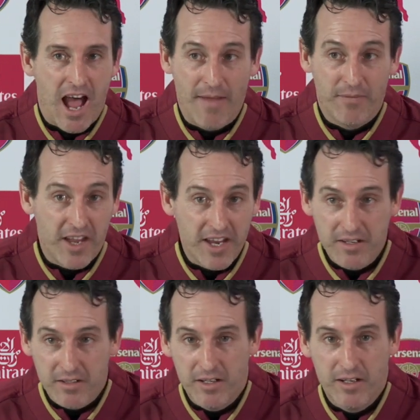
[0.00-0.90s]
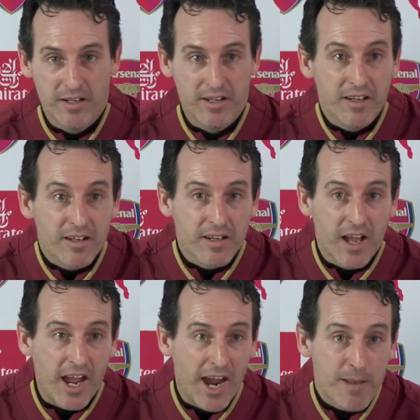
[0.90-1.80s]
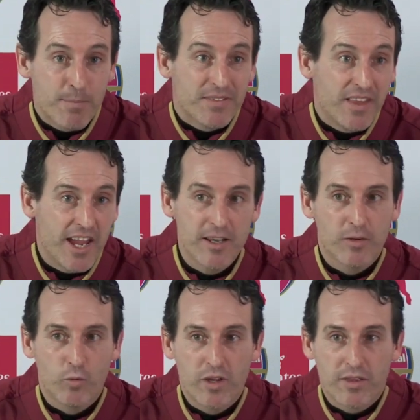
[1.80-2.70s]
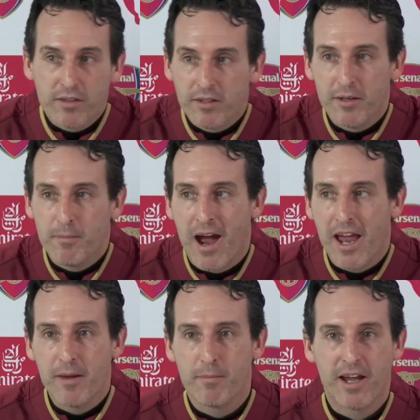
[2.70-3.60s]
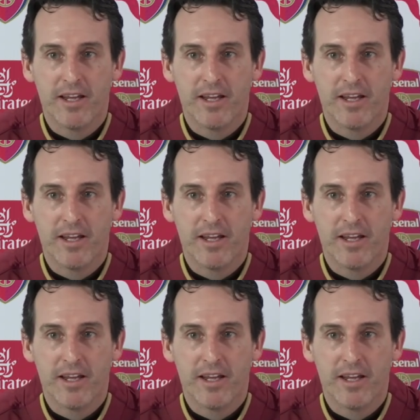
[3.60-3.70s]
And then help them with my